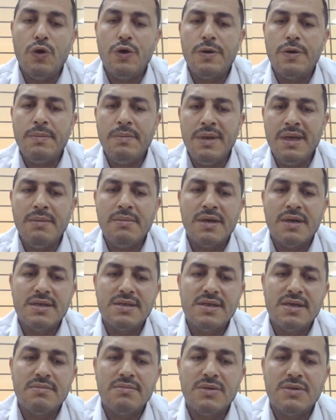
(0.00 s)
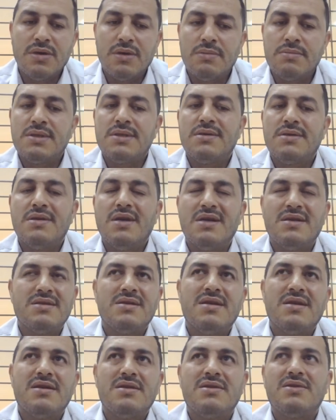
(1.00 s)
or minimal symptoms
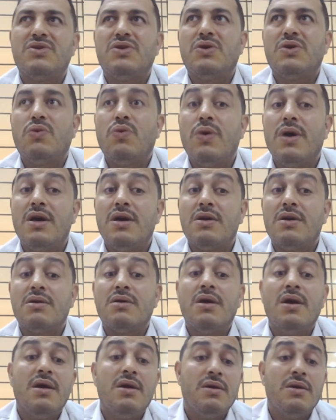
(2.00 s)
does not require